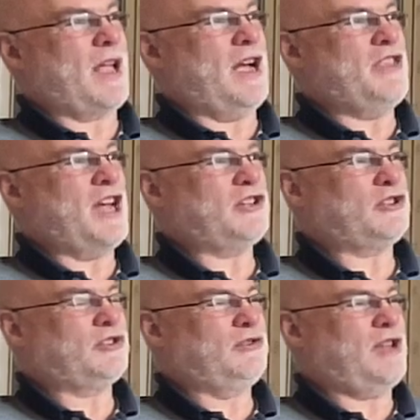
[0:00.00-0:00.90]
And
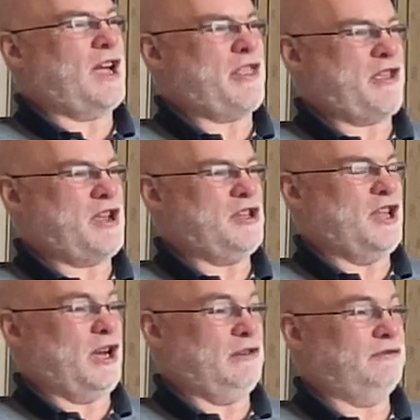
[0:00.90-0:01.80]
that's, I think,
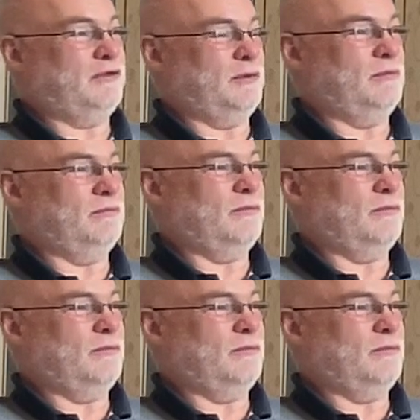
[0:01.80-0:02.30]
now for